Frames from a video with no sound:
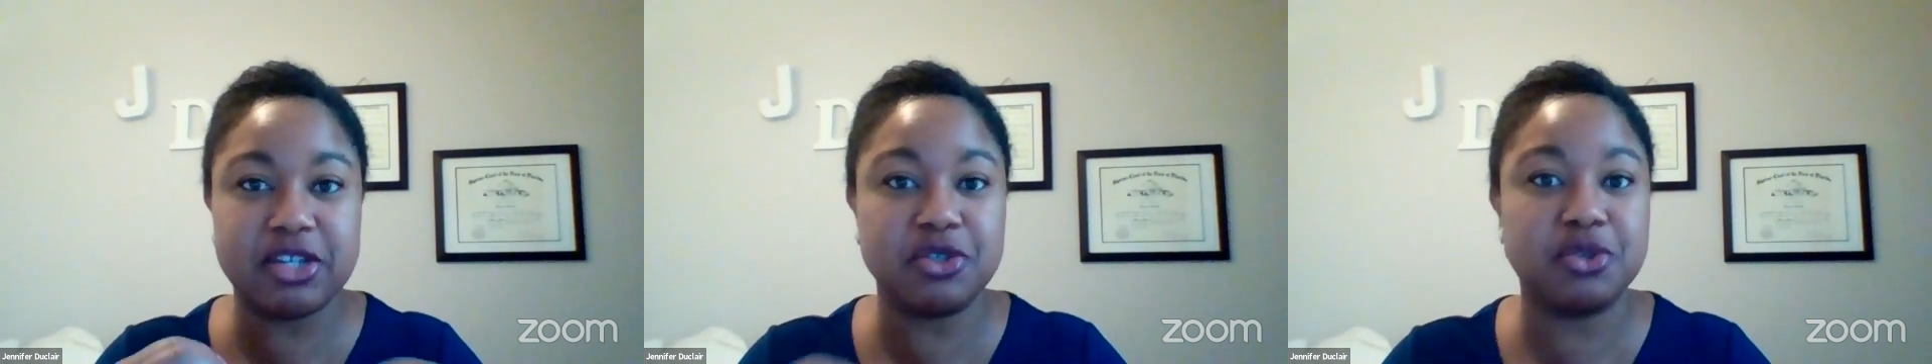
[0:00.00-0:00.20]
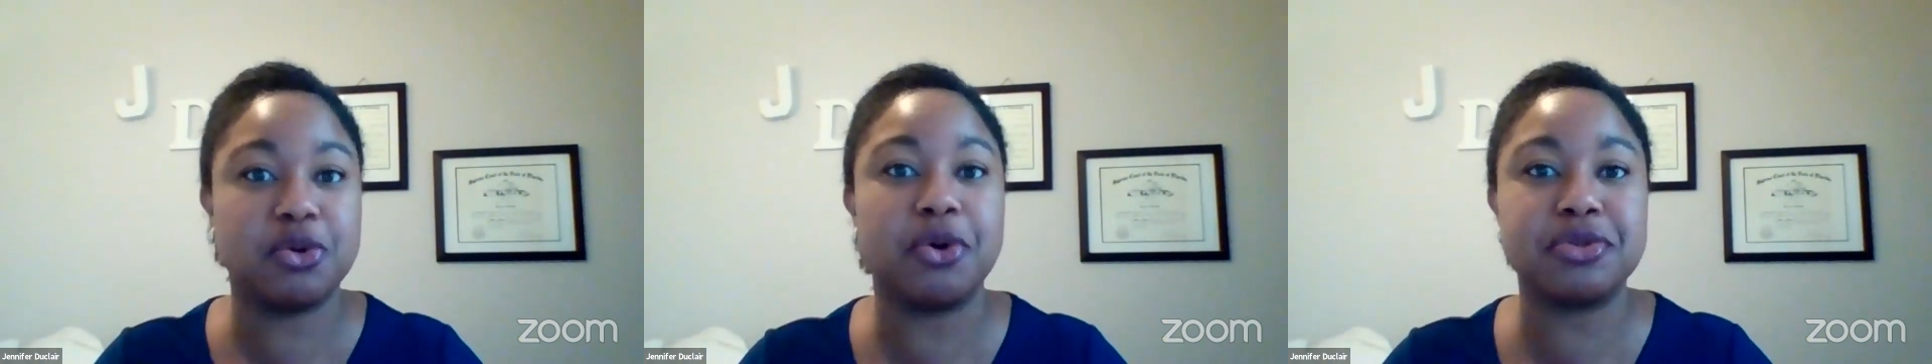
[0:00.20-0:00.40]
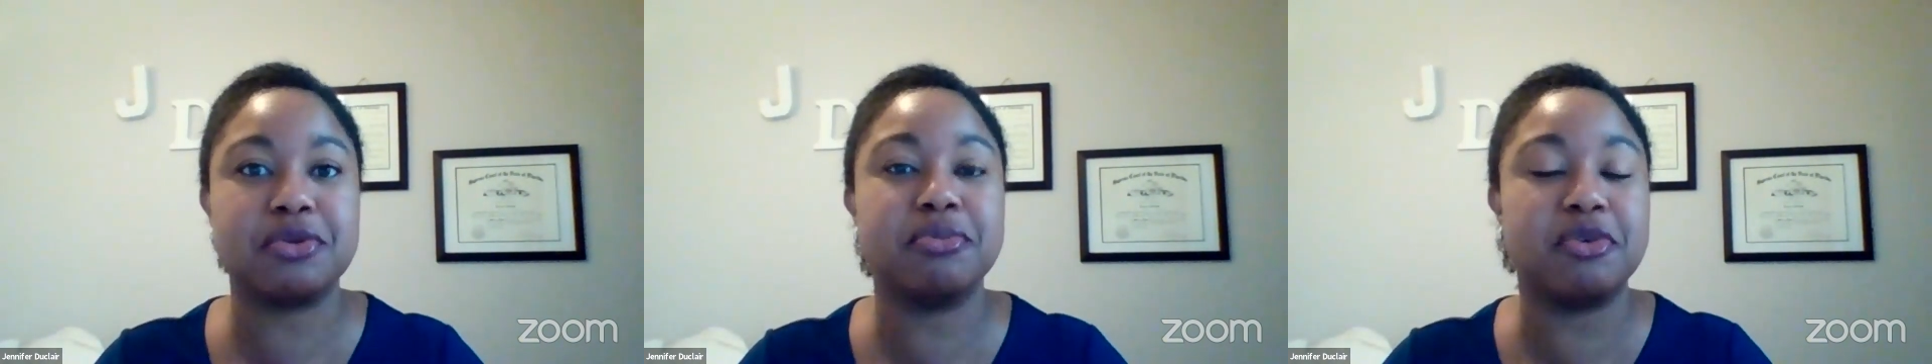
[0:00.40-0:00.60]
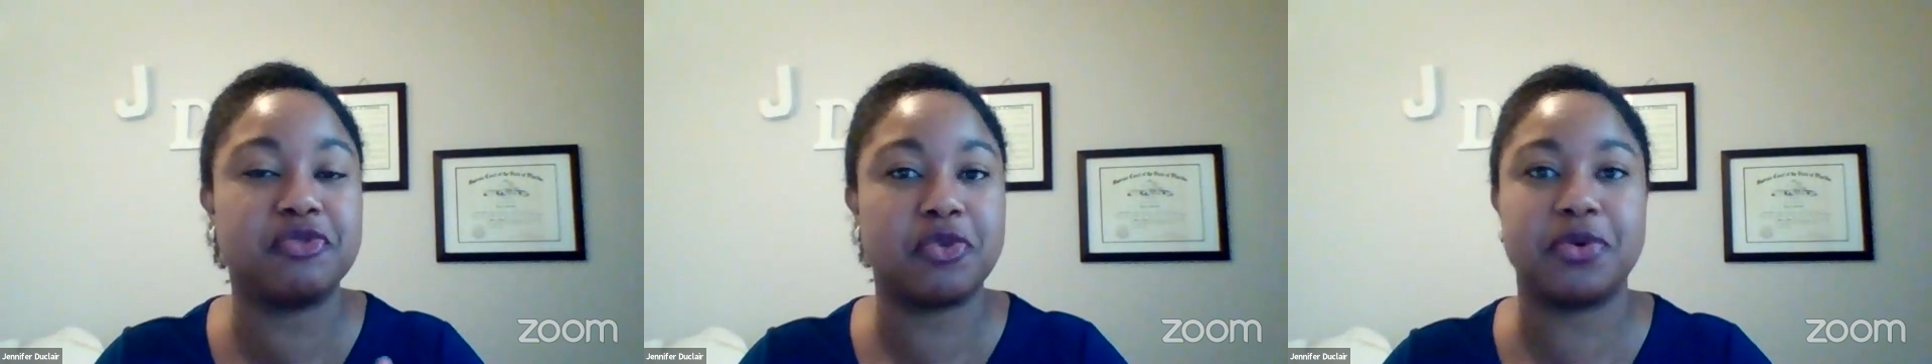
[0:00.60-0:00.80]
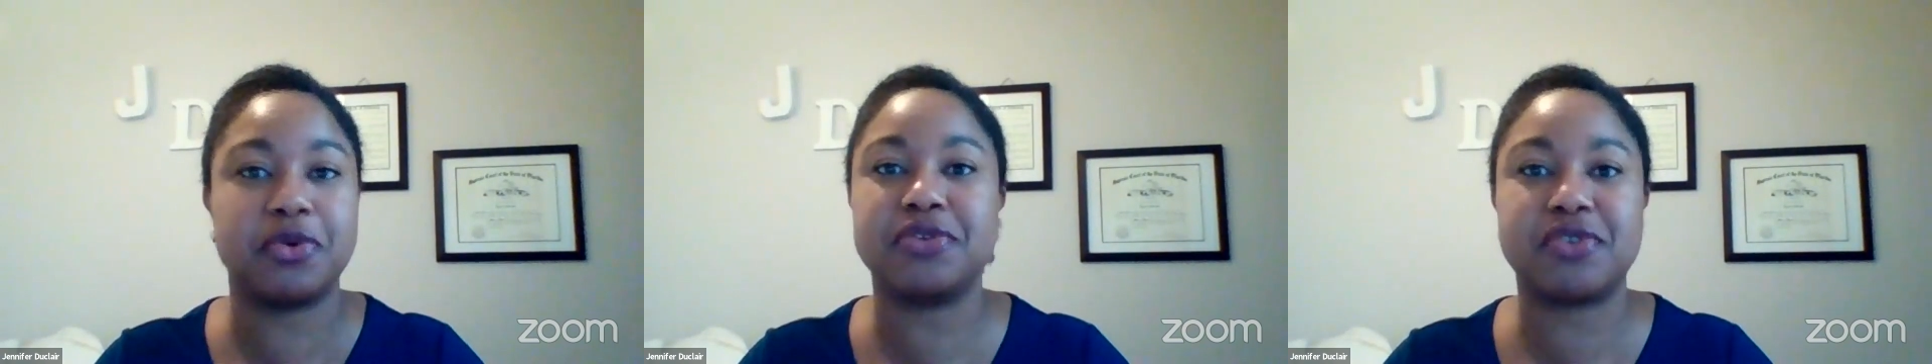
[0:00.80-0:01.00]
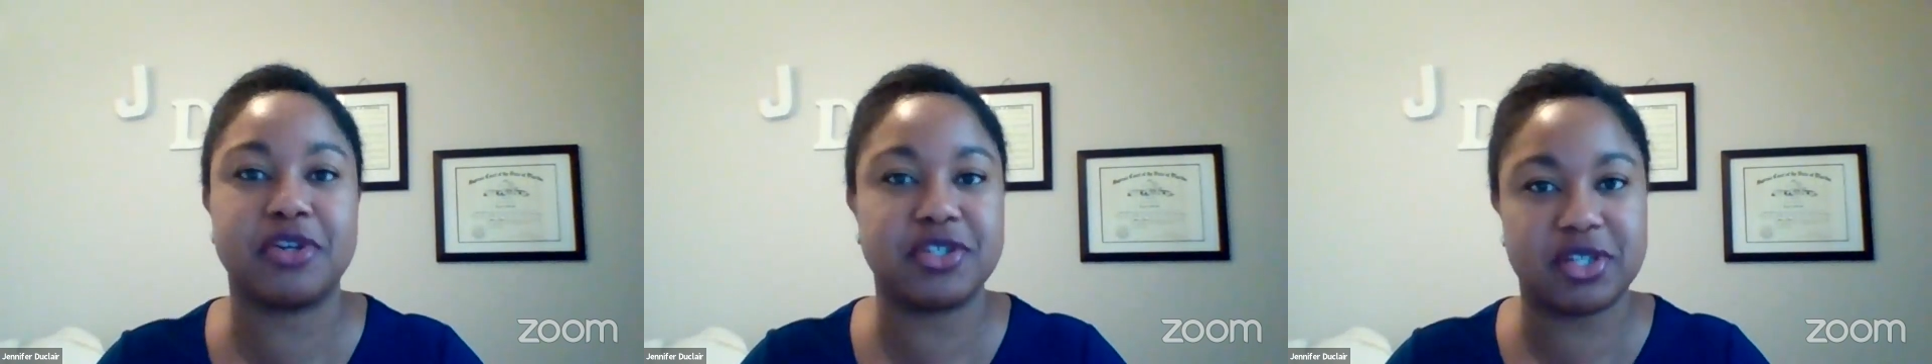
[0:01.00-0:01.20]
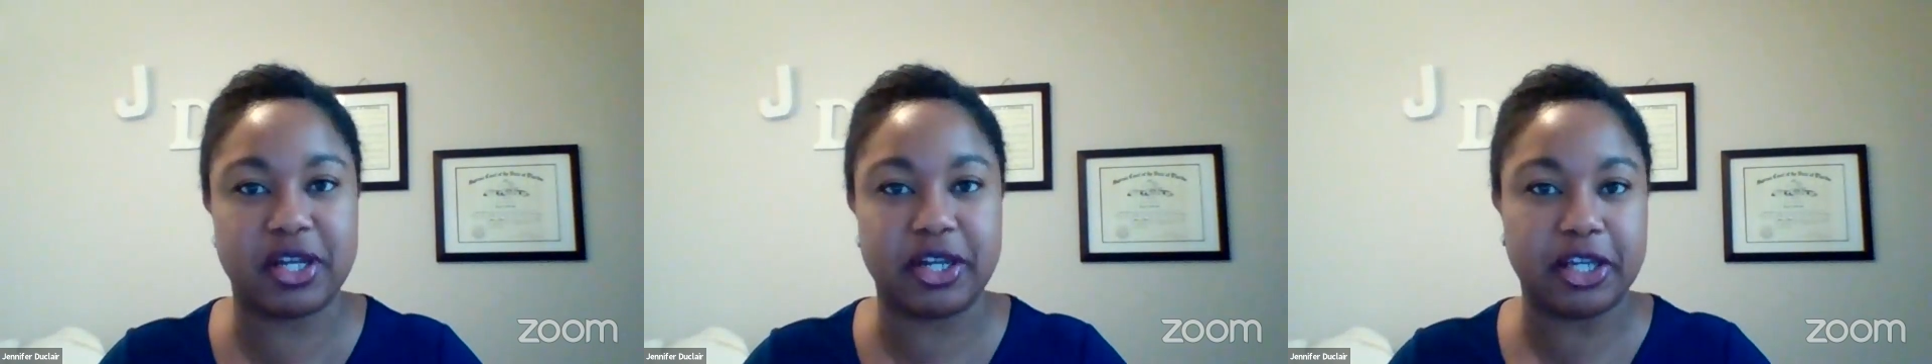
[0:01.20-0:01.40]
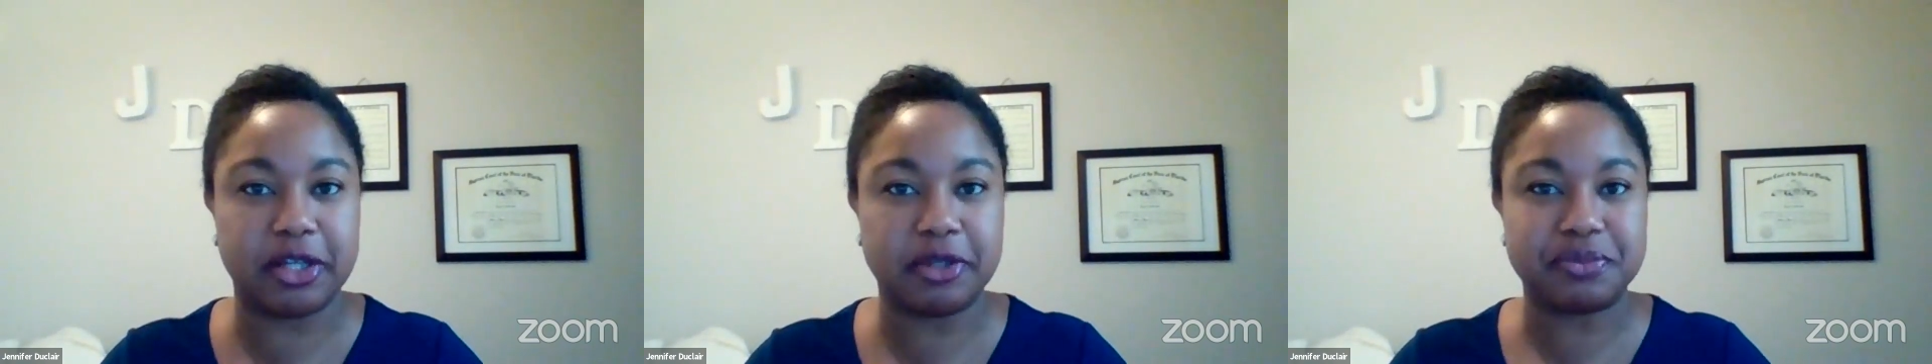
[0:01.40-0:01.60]
you go through before you start
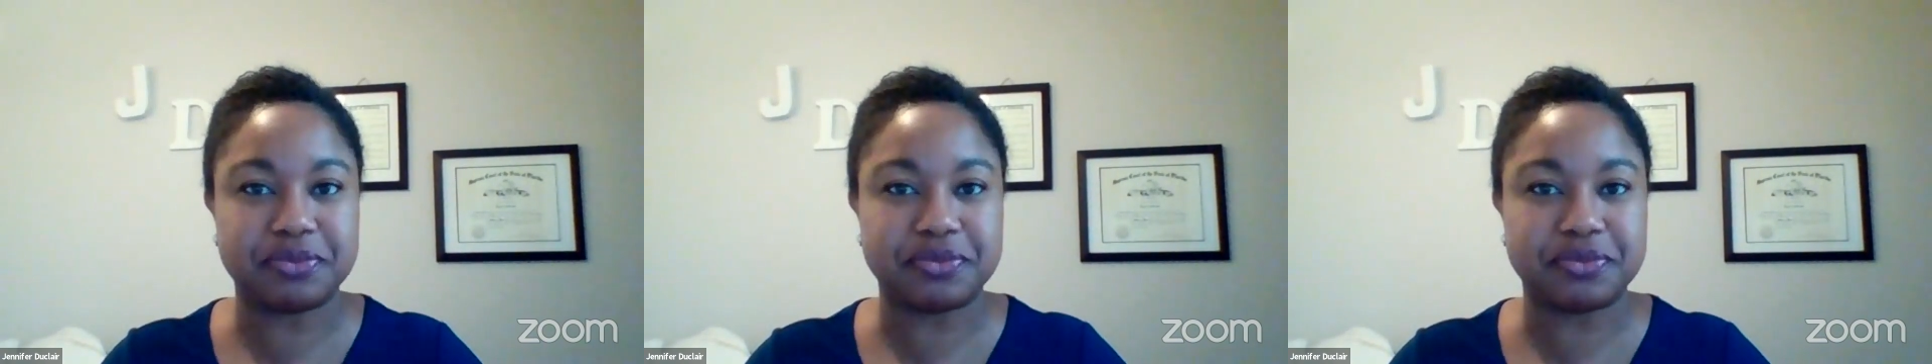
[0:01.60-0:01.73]
studying.